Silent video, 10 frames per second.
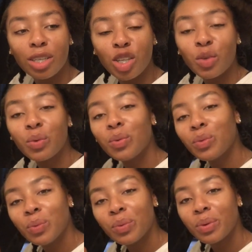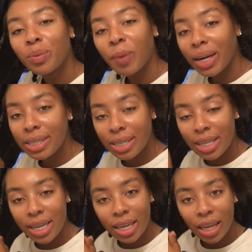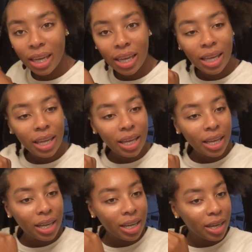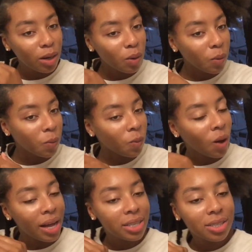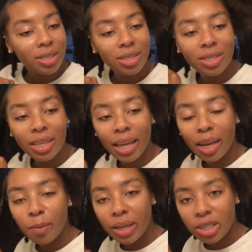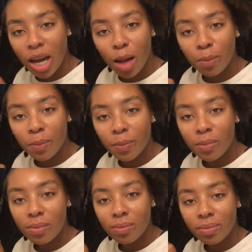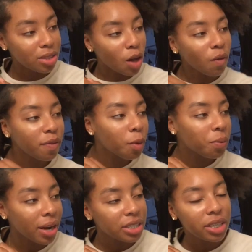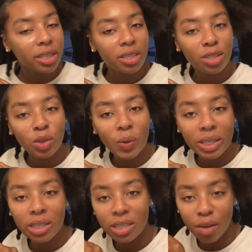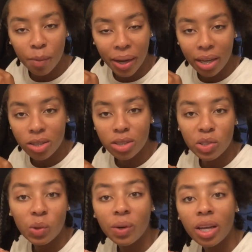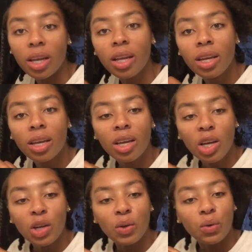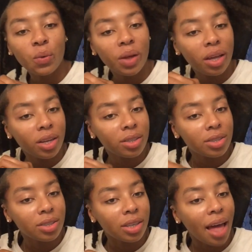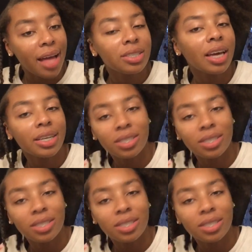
you personally want to get a big chop, don't feel pressured to do it just because everybody else is doing it. Do it, educate